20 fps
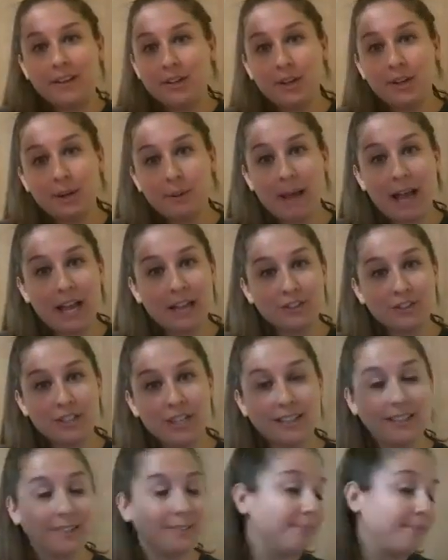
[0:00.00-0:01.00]
You're
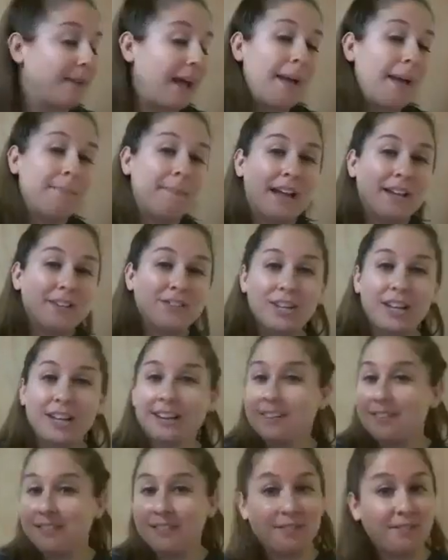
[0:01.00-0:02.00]
magic, I'm
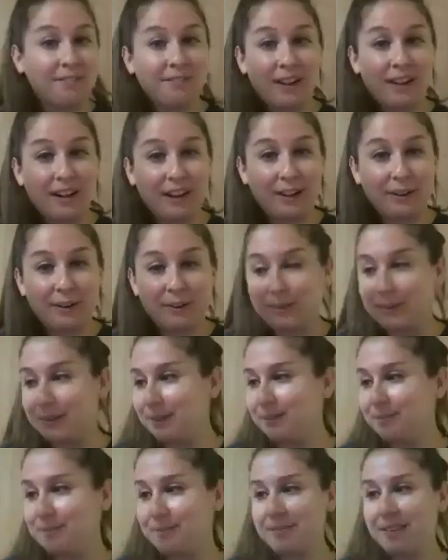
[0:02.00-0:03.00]
magic. Very
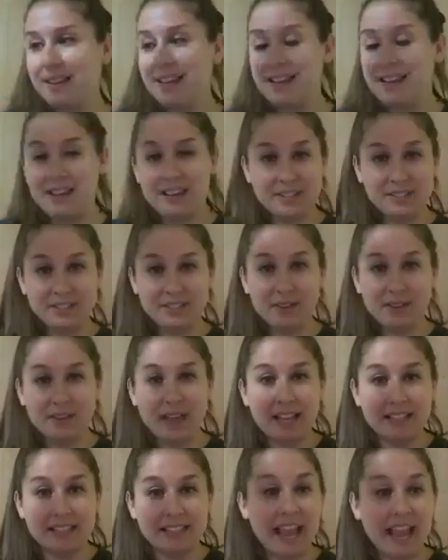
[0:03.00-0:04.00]
cool. So
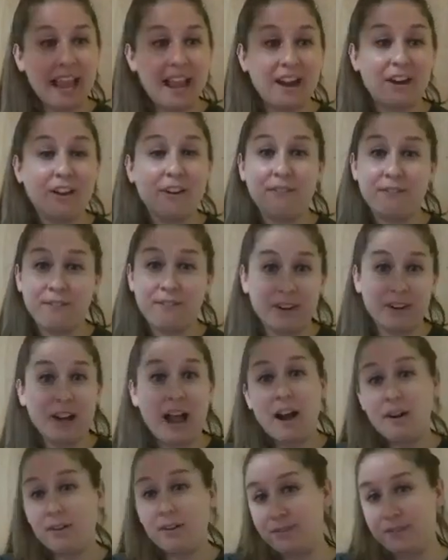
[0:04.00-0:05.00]
that's air for
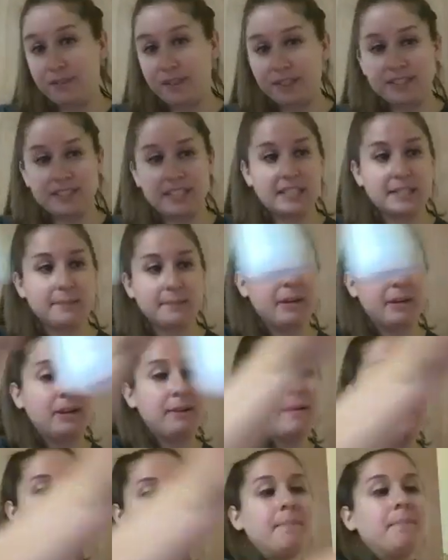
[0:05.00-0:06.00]
our first
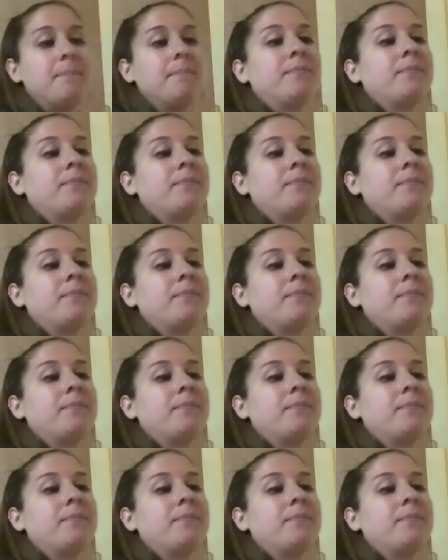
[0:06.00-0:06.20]
experiment.